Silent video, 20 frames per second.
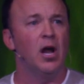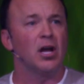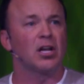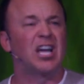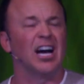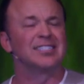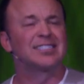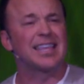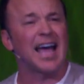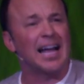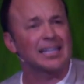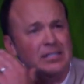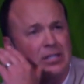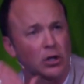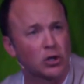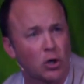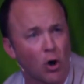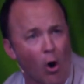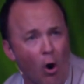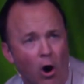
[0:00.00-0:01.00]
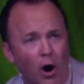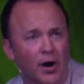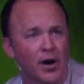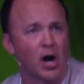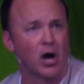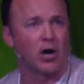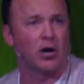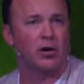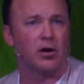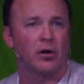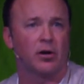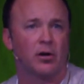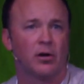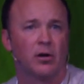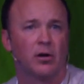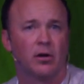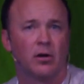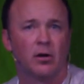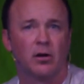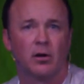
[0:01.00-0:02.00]
Because that's a corner
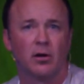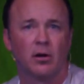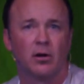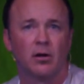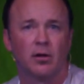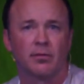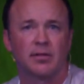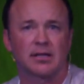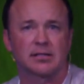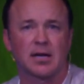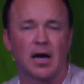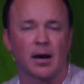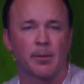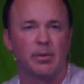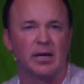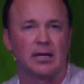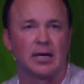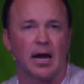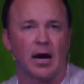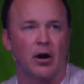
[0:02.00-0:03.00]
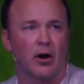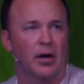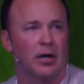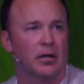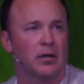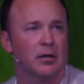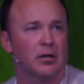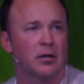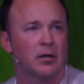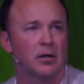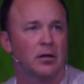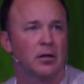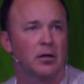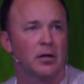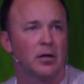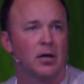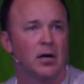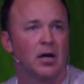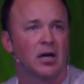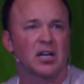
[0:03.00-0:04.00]
that's got to be carried.
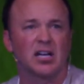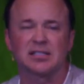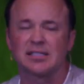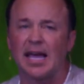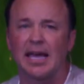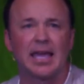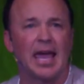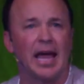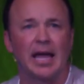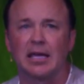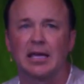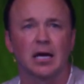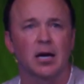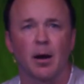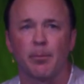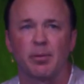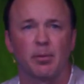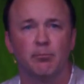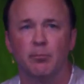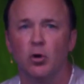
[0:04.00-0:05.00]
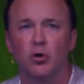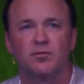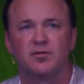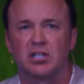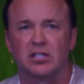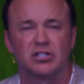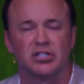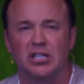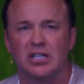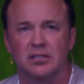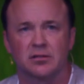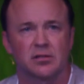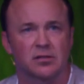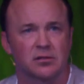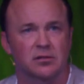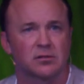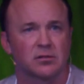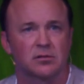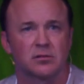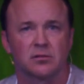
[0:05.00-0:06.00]
Because they can't get up and move to
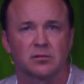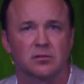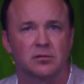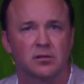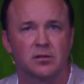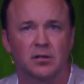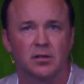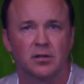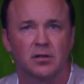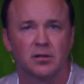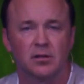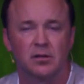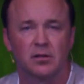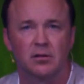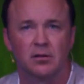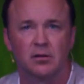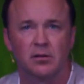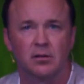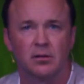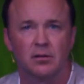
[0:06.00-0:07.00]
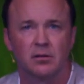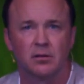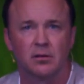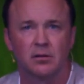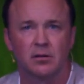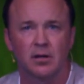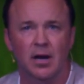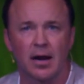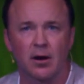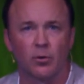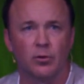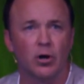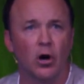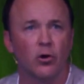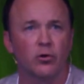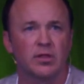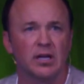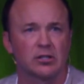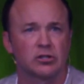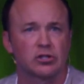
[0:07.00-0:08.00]
Jesus. And I don't
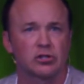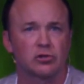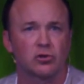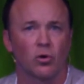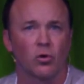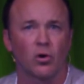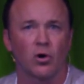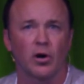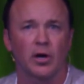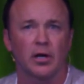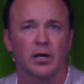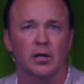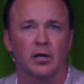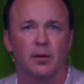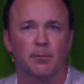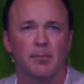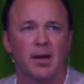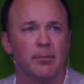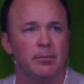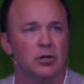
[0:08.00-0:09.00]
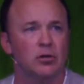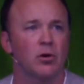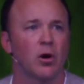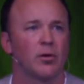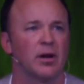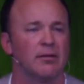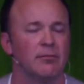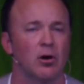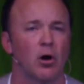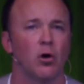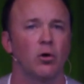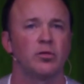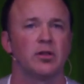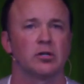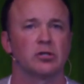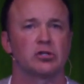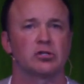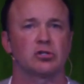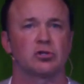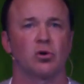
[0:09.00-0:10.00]
know their story. Maybe you don't even know their
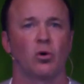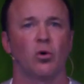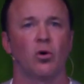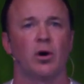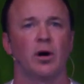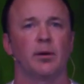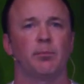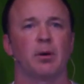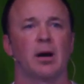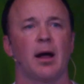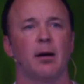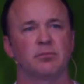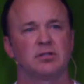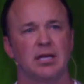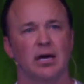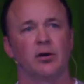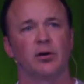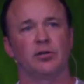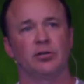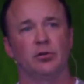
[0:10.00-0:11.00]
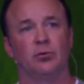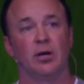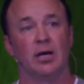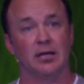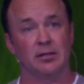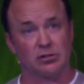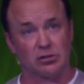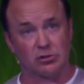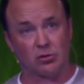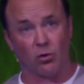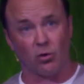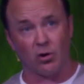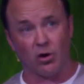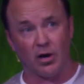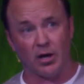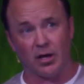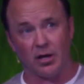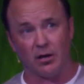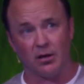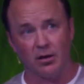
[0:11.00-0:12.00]
story, but I'm telling you, his
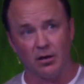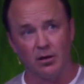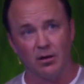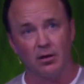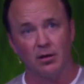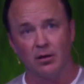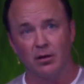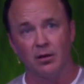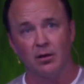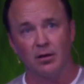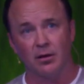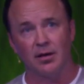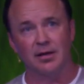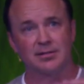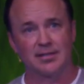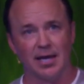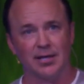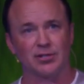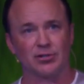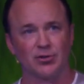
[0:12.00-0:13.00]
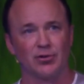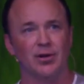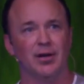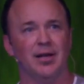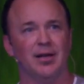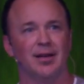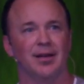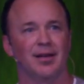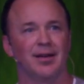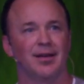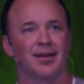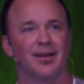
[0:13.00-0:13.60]
story is history,